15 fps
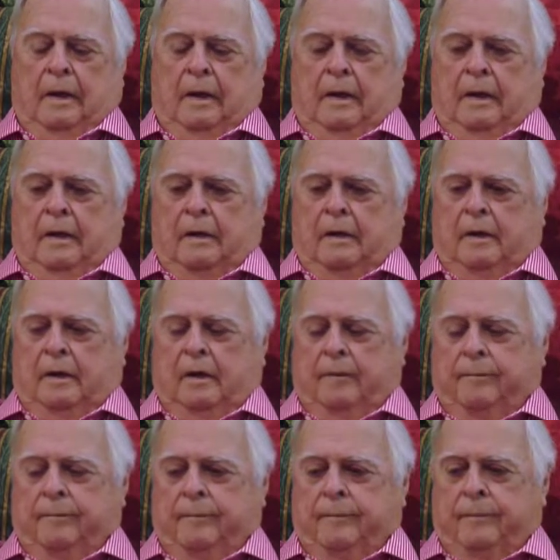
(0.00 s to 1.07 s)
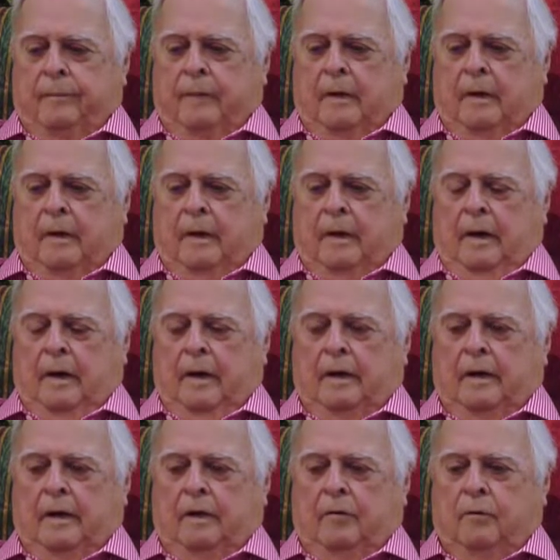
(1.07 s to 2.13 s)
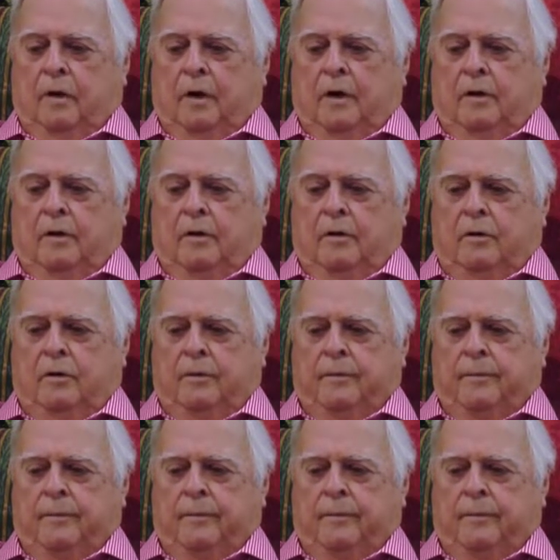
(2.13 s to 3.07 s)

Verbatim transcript: in uh, at NYU,